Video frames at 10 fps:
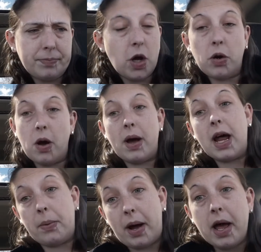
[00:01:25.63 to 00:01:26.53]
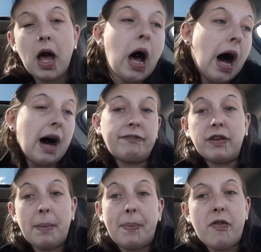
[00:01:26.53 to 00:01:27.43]
No, no. Anyway, I'm
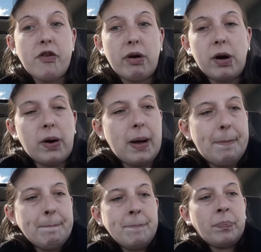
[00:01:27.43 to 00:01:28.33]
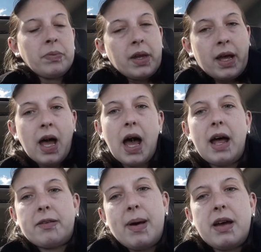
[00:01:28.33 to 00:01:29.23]
flipping through it.
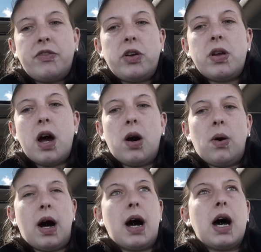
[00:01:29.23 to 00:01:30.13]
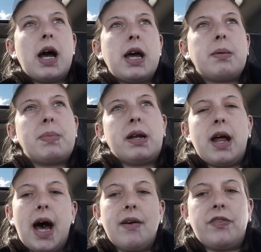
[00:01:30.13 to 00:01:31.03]
As many of you know, I'm
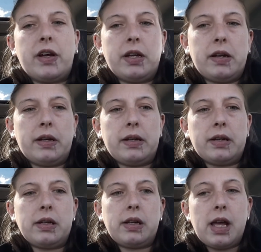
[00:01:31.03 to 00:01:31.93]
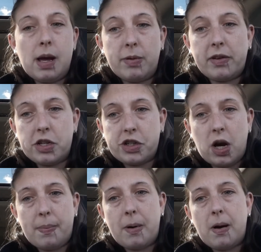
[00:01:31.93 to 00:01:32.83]
an avid Amazon
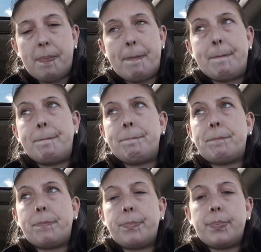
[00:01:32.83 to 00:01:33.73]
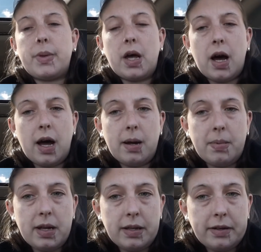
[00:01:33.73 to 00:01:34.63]
shopper.
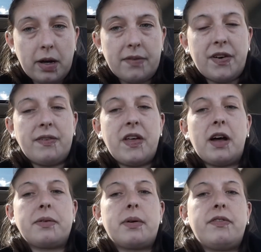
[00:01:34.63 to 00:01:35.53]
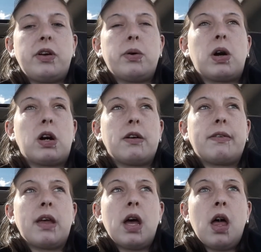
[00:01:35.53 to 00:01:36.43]
I'm in the top 5,000
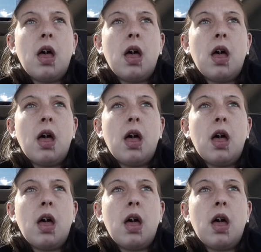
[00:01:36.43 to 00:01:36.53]
reviewers.